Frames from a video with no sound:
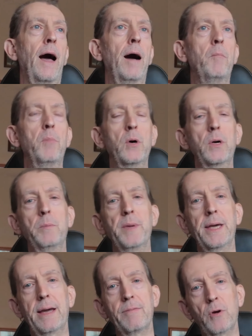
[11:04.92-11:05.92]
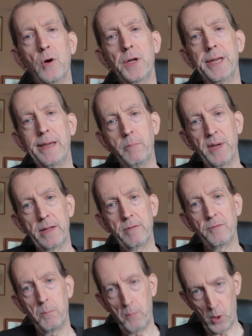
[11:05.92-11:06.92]
And bugger me, I've got an email
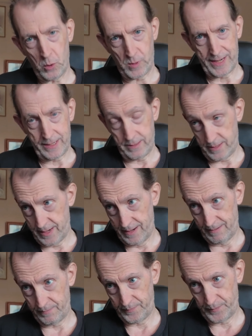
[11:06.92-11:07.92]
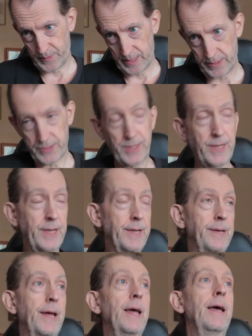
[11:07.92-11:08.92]
from Boatwell
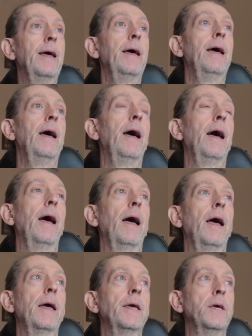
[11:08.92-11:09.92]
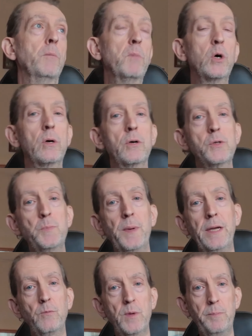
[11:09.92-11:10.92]
saying, your motor's
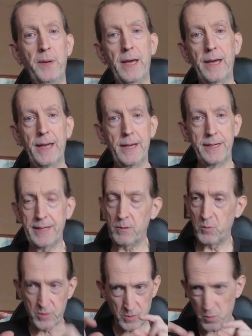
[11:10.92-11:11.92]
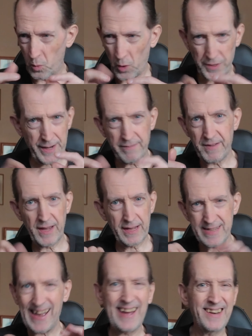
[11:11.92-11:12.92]
been repaired, it was whatever,
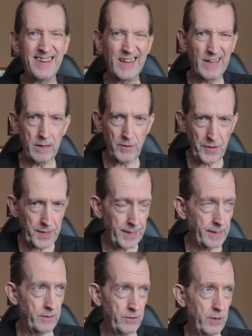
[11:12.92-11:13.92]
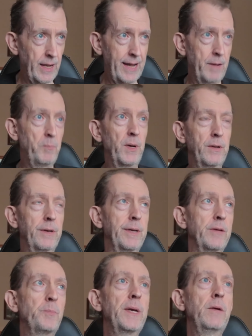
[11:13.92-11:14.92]
tiny little thing had happened,
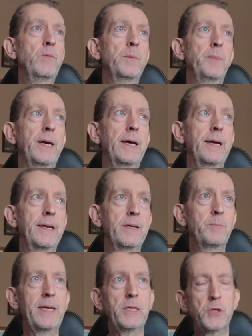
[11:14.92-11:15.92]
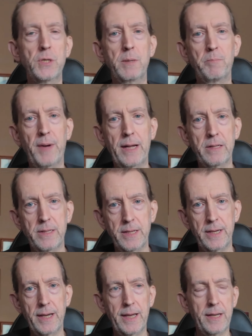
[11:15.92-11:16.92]
it's been repaired, it's been shipped back to
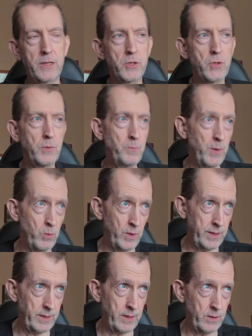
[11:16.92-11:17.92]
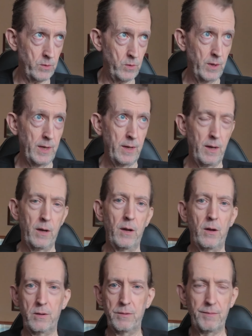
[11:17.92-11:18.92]
you, it should be with you
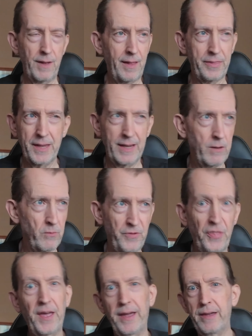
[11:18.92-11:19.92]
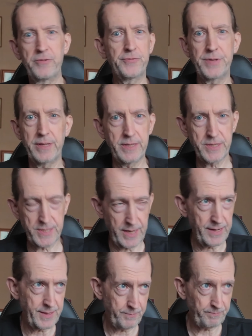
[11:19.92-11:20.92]
on, I think it was Thursday, they
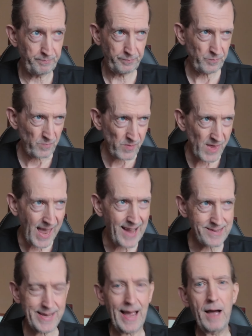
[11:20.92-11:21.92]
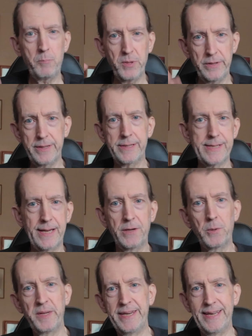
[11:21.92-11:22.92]
said. As it happened, it turned
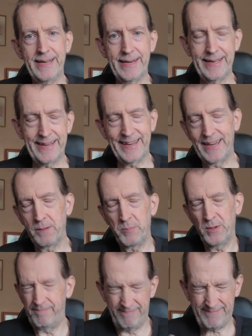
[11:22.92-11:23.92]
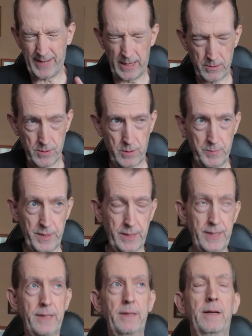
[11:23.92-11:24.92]
up a day later, but that was no big
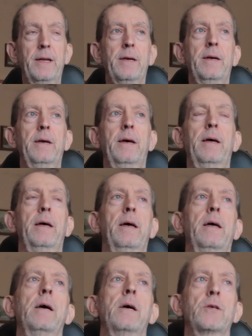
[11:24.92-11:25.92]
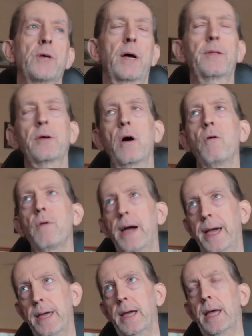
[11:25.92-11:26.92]
deal. So I thought,
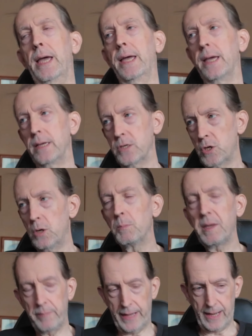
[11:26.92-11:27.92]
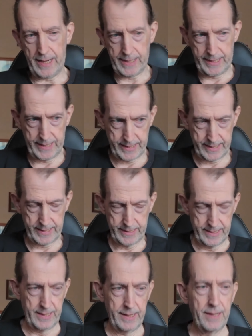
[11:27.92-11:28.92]
right, it's coming back,
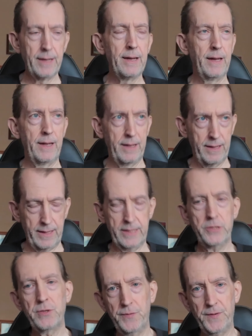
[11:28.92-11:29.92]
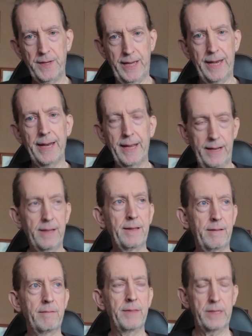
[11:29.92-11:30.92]
let's just forget it.
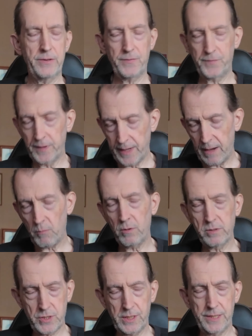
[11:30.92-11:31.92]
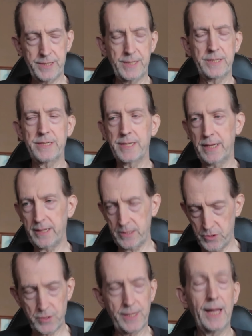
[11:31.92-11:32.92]
Let's forget what the solicitor said, let's
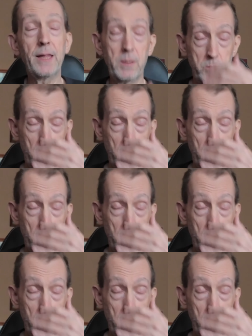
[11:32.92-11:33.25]
just get the